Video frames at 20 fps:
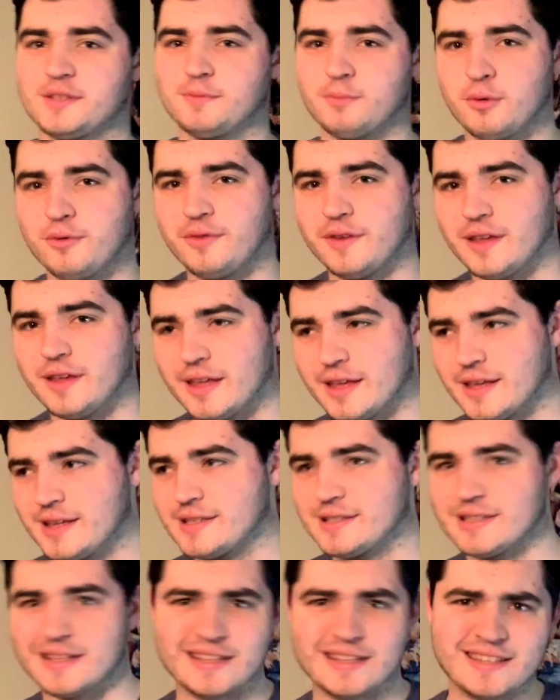movie
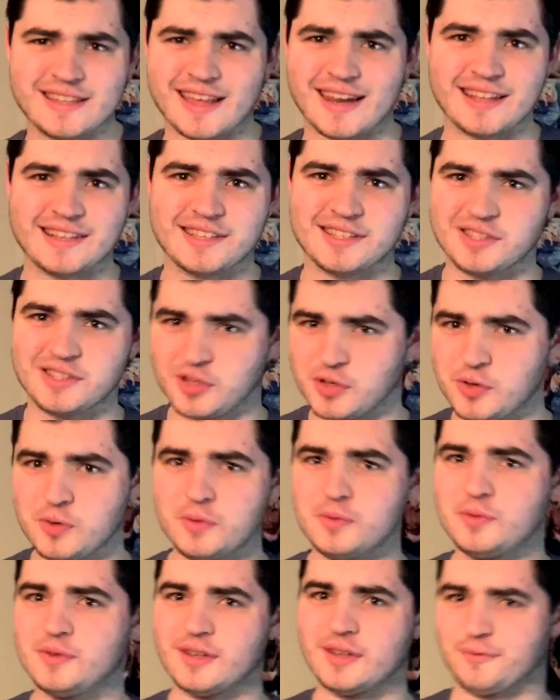is that it's
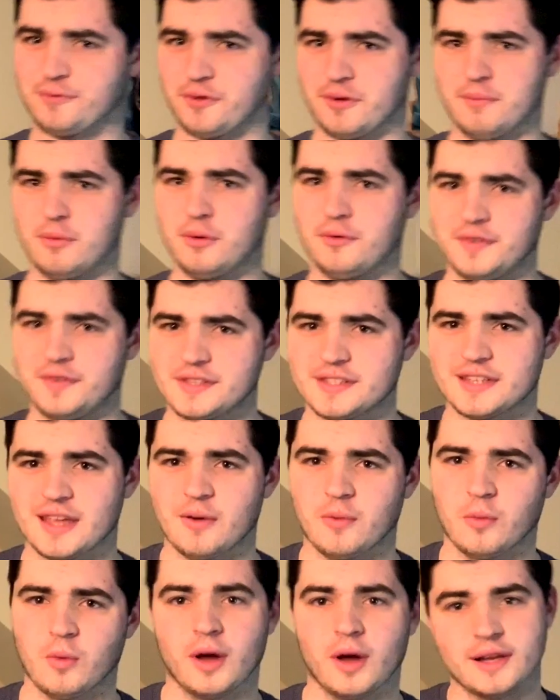two different movies
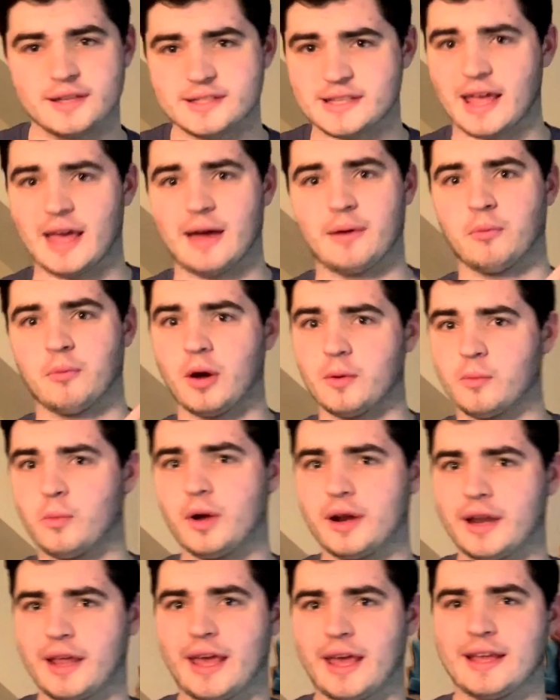at once. On
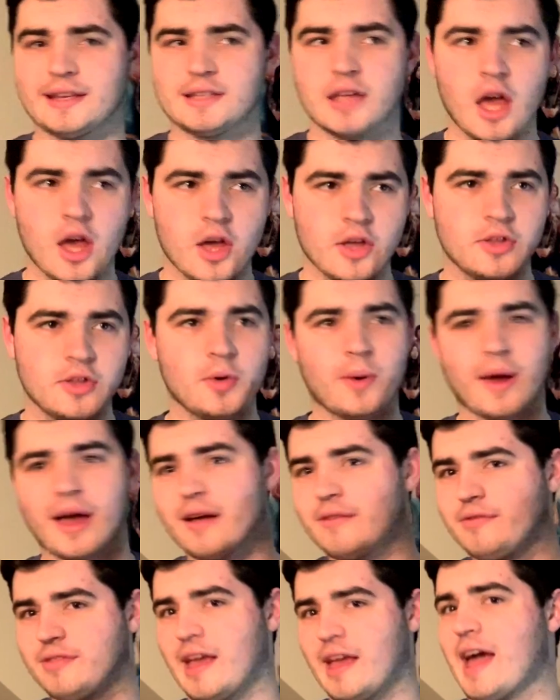one hand, you
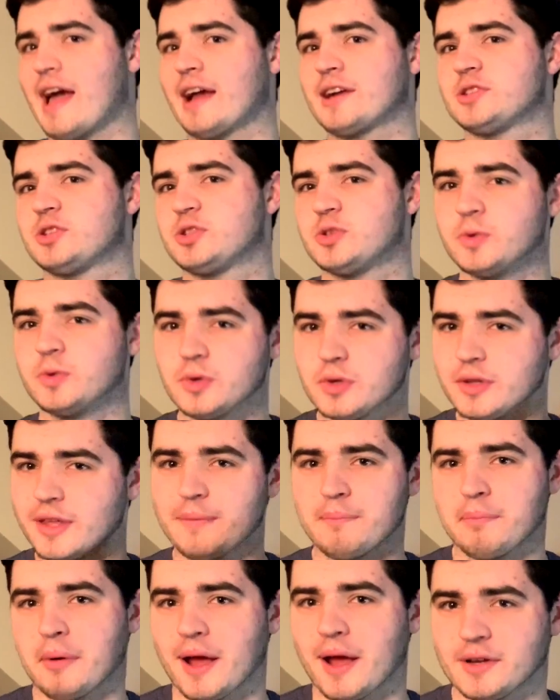have the actual
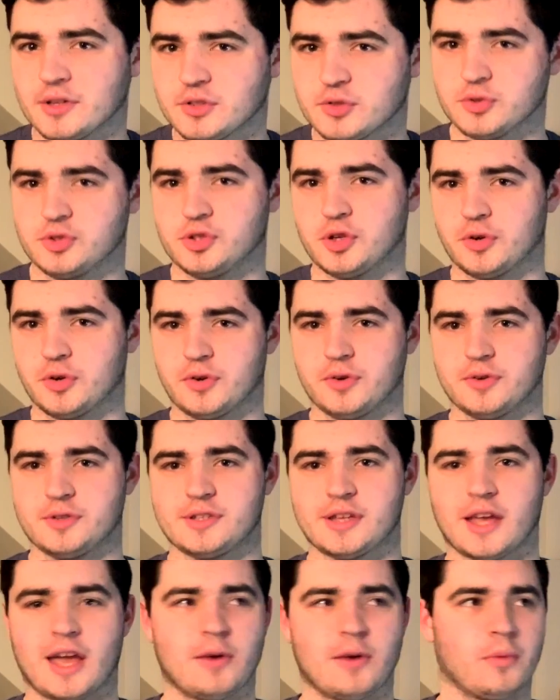Impractical Jokers
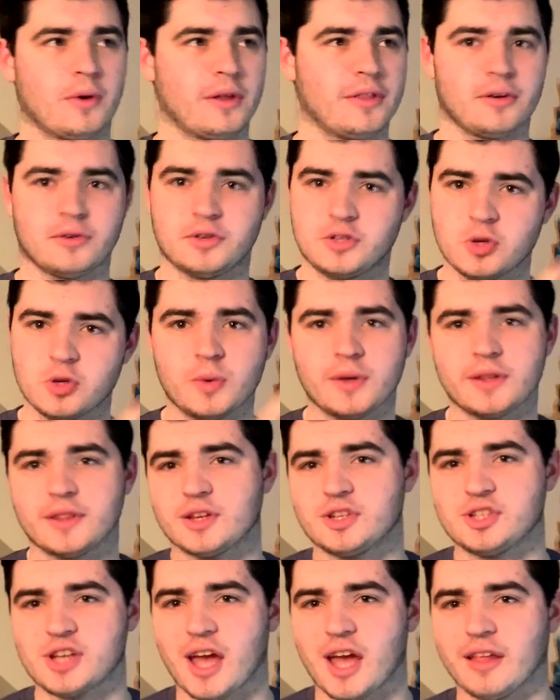side, where they're doing the
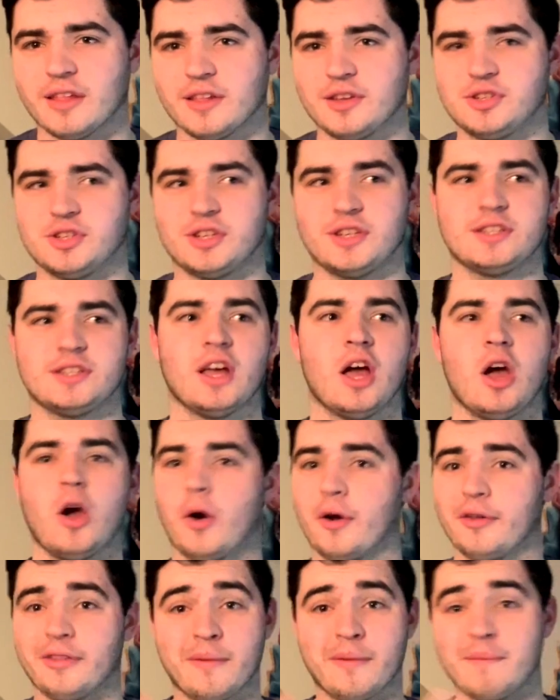challenges,
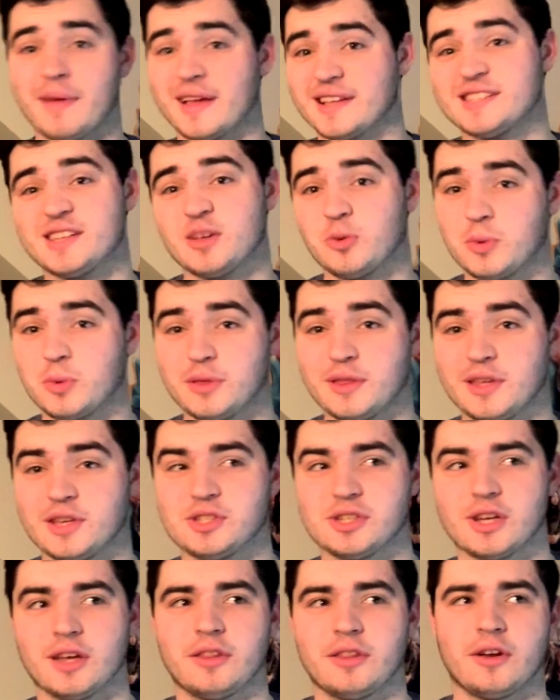or they're messing with
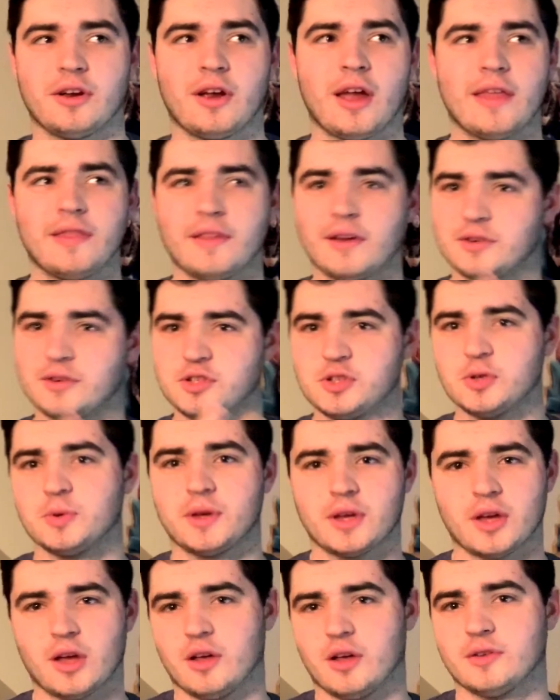each other, and they're
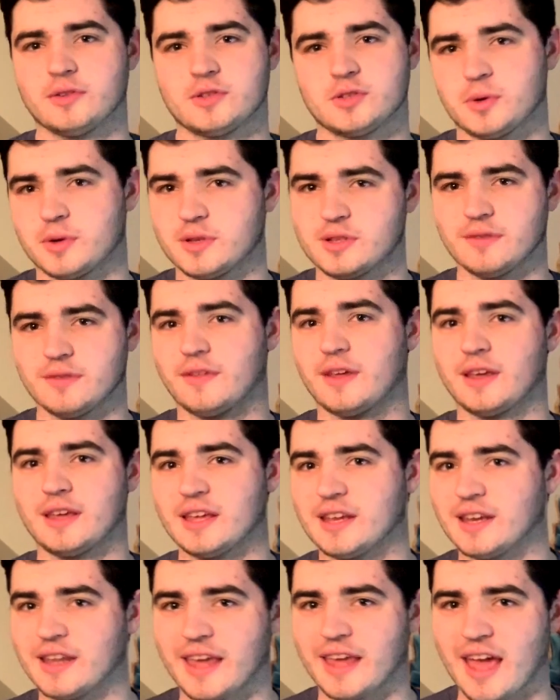doing all sorts of like
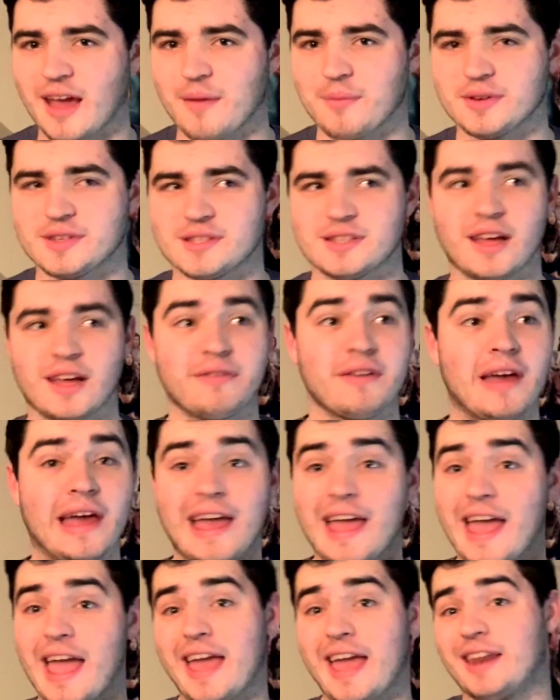hidden camera stuff.
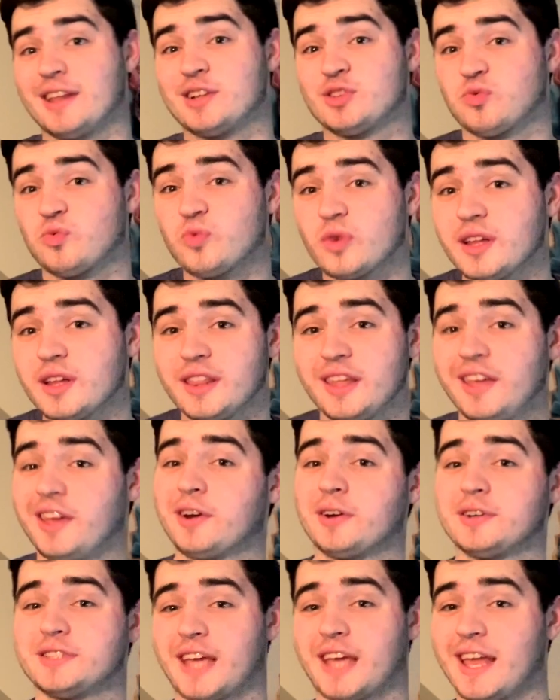And it's really
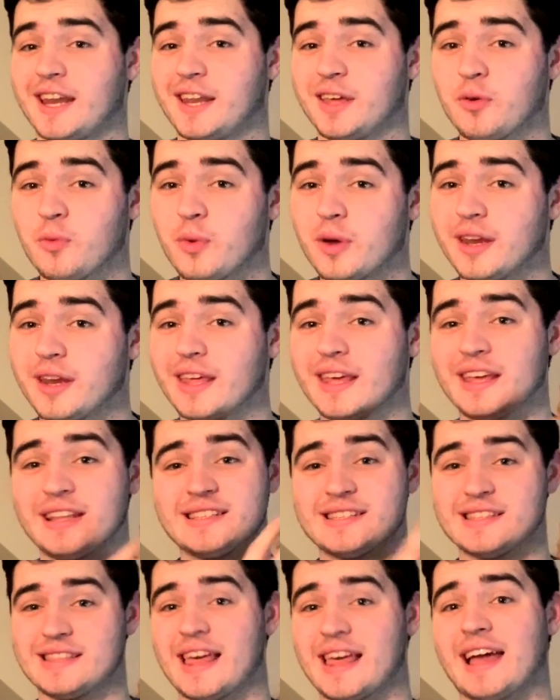entertaining when
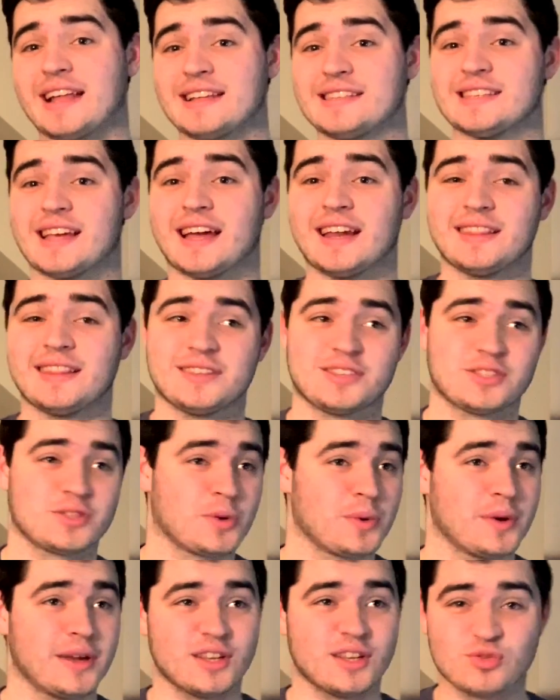it's that side of the
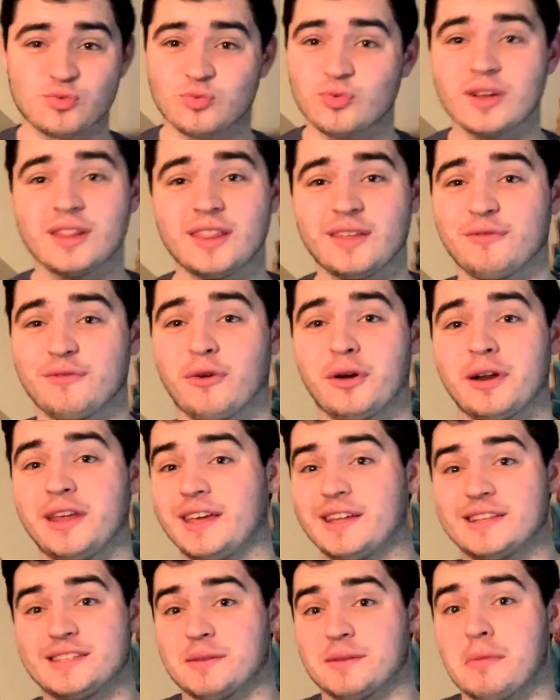story. It's really funny.
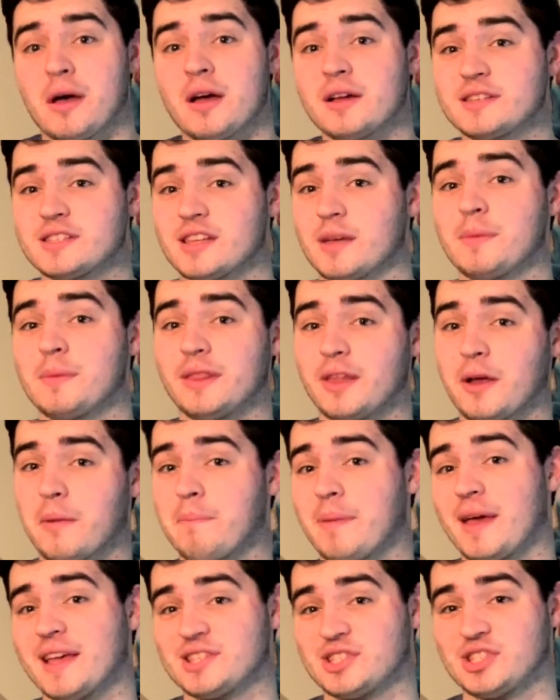It's among some of their
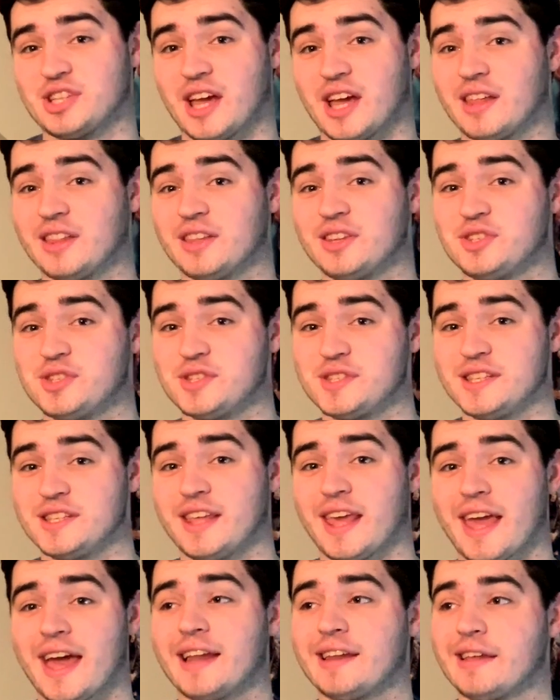best challenges
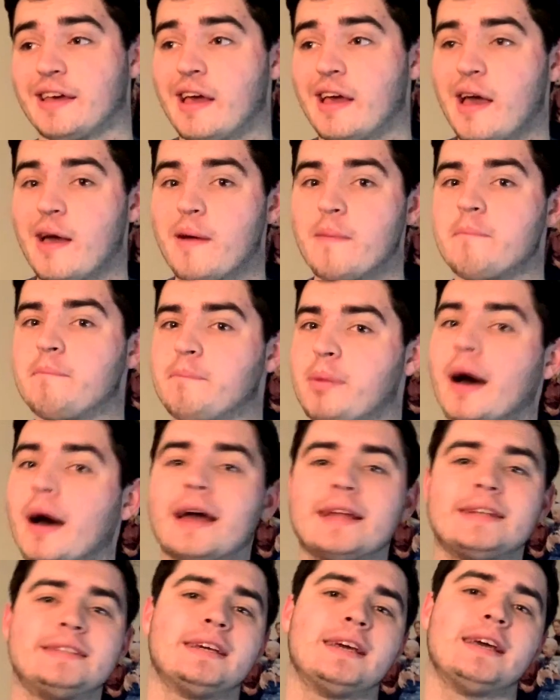yet.
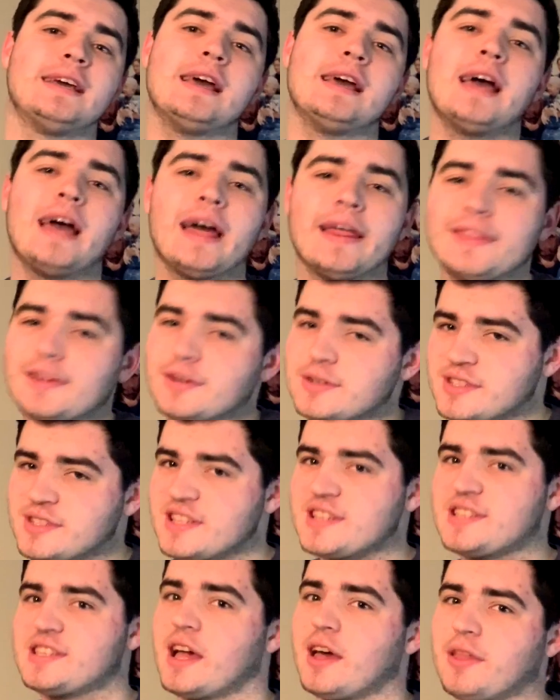But there's
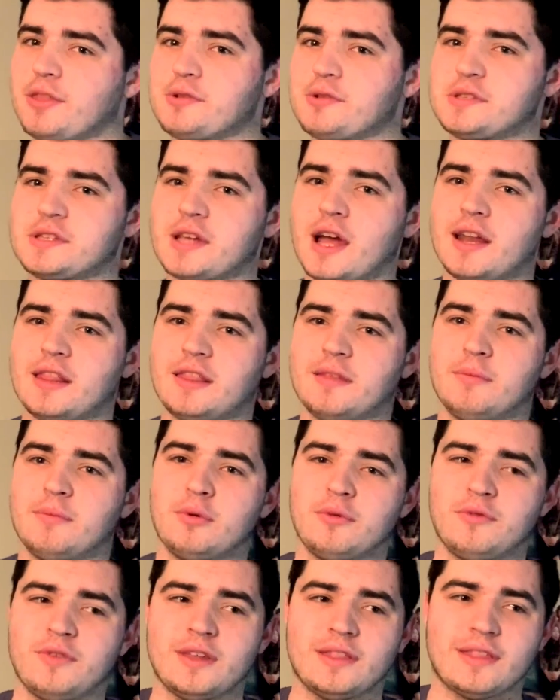this other side of the
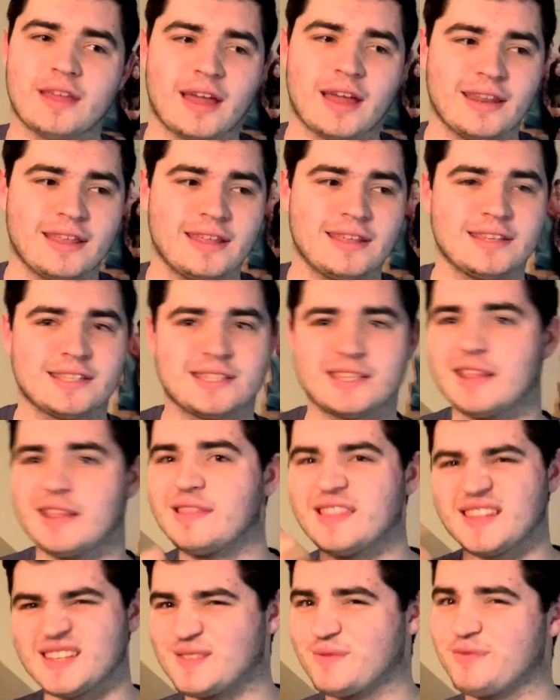movie that is
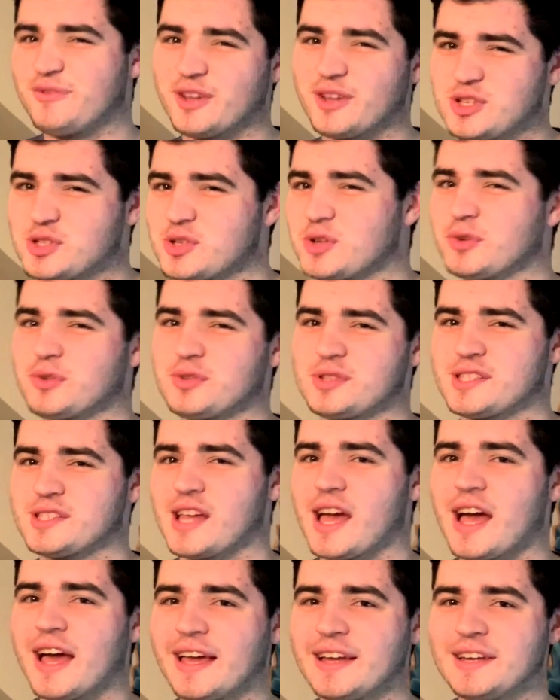this fictional
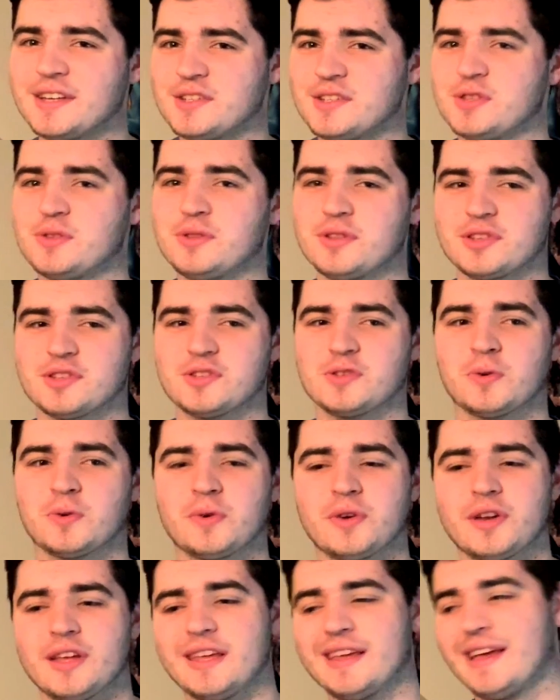side to the
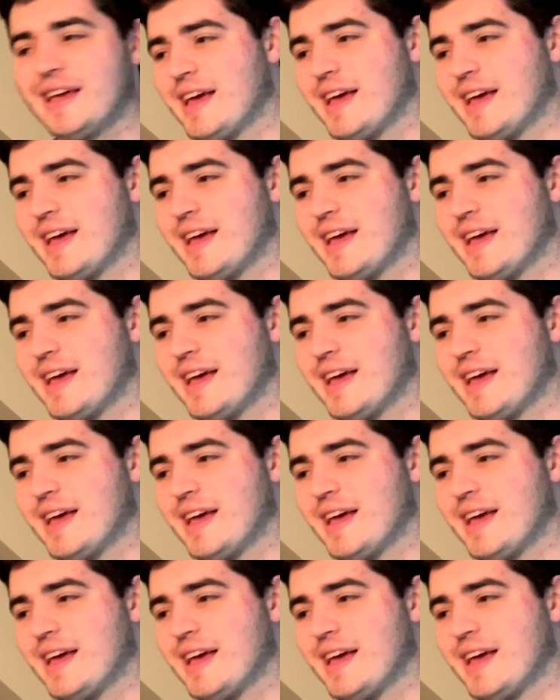story,